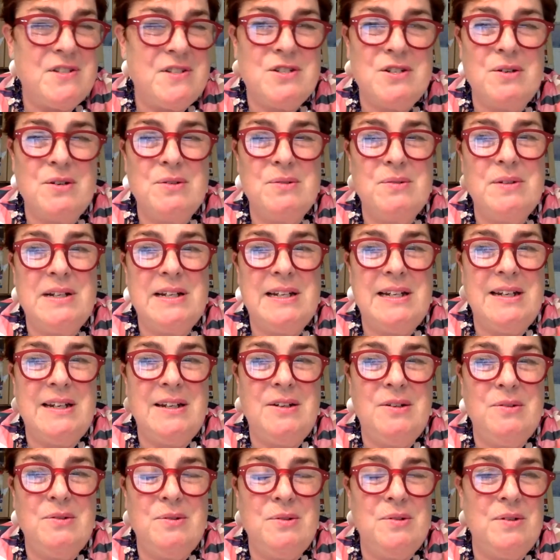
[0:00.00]
So
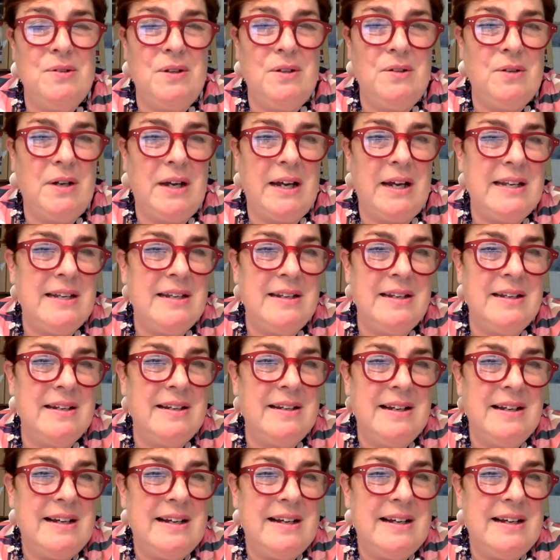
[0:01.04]
you can